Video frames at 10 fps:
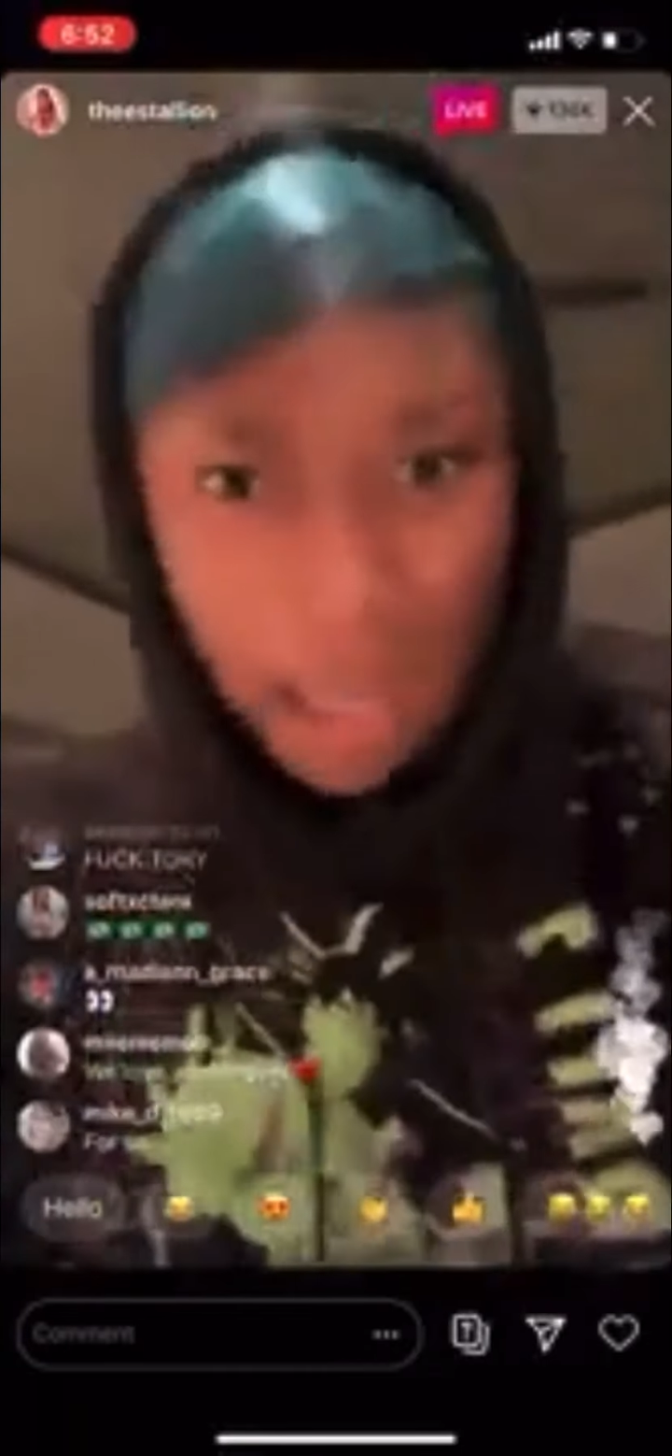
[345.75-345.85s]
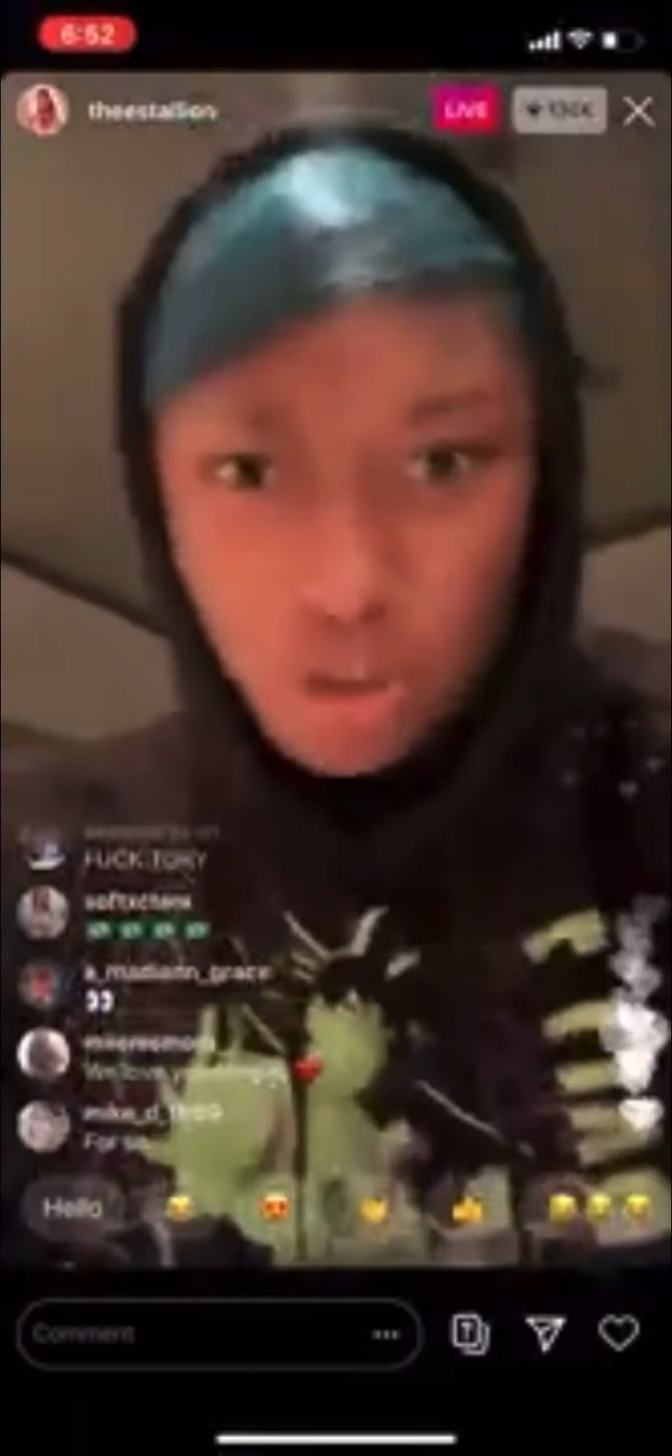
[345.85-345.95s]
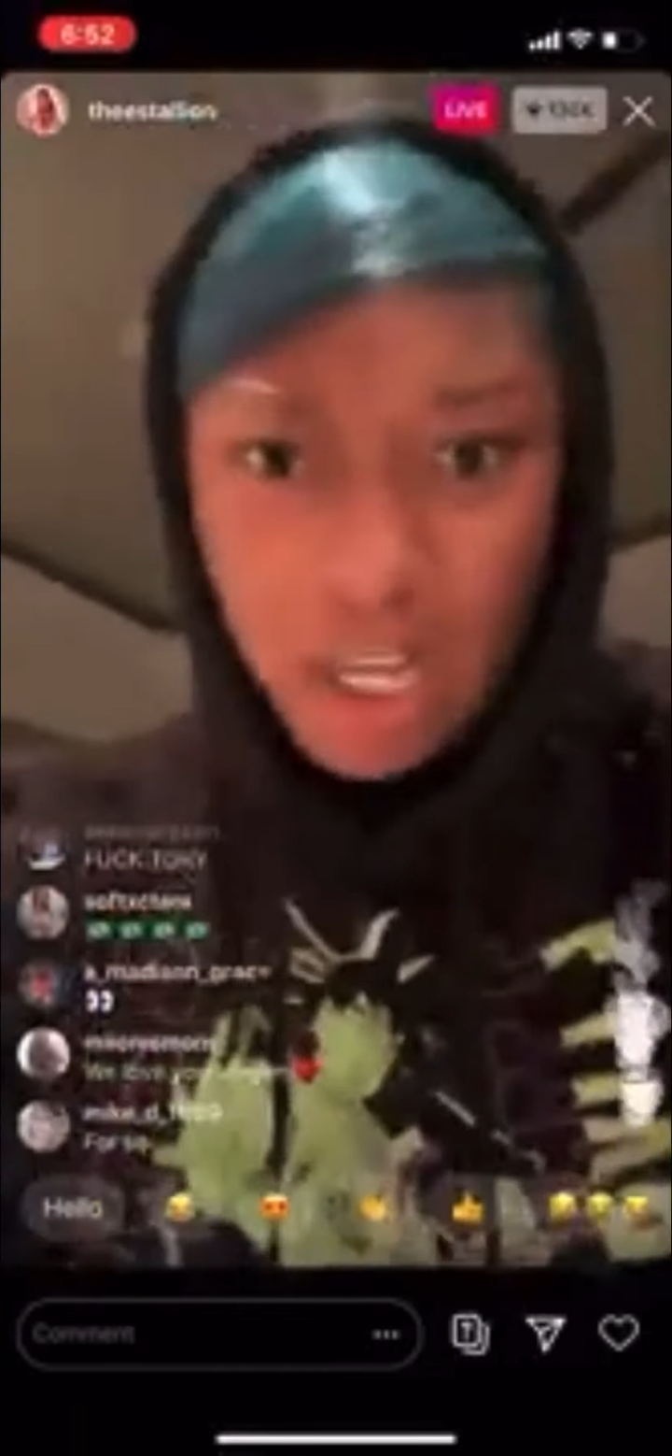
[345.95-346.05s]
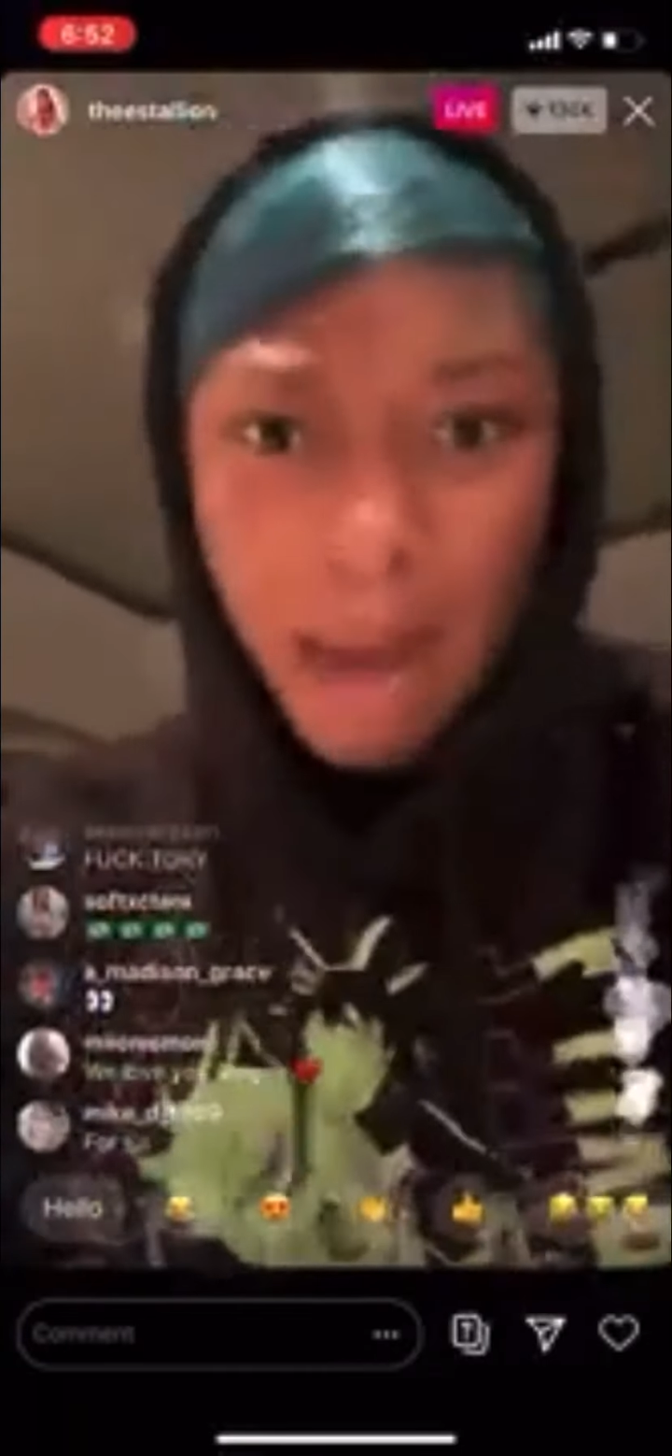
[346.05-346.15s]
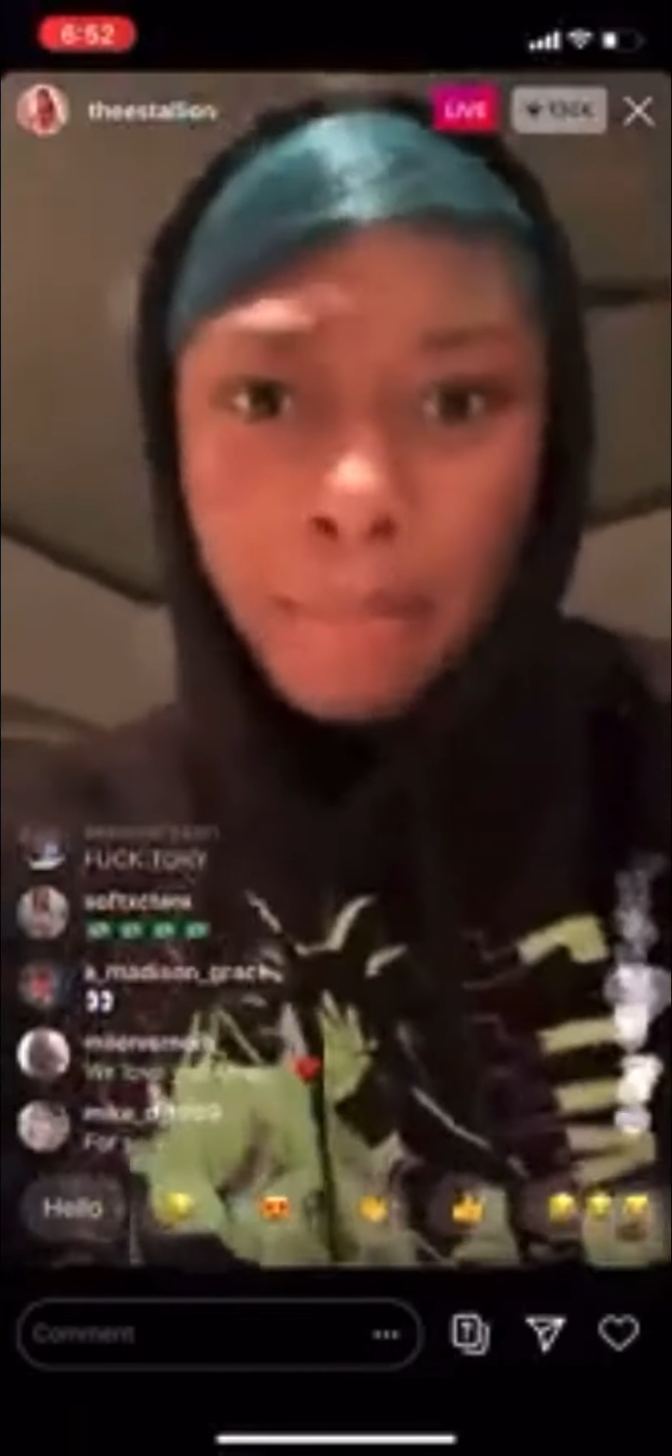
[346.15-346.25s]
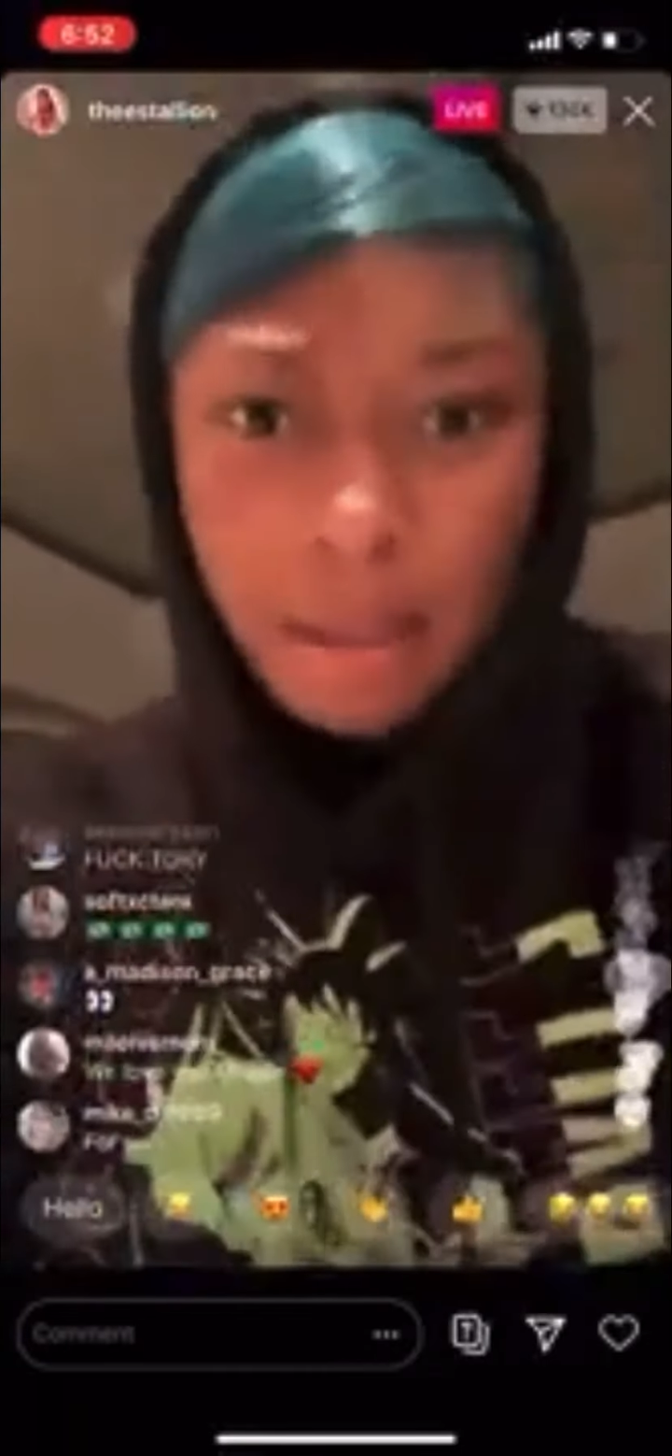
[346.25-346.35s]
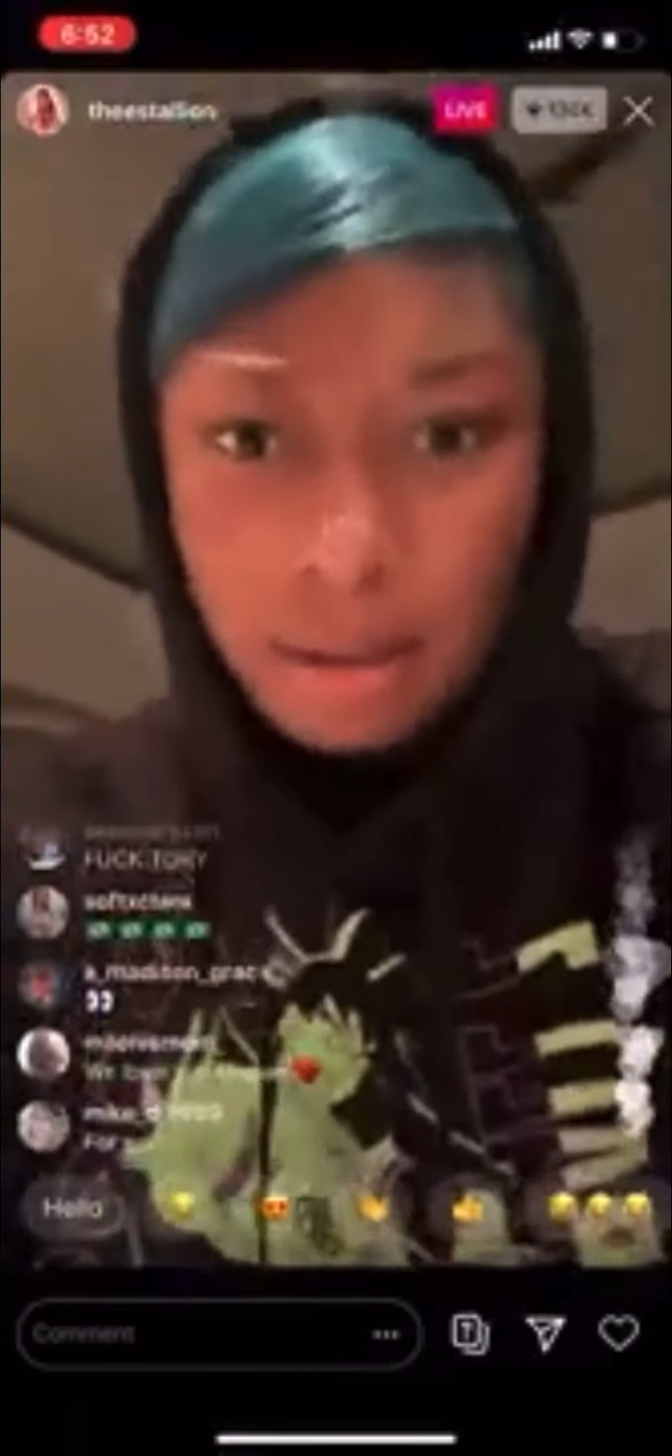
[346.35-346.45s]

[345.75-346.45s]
shot me.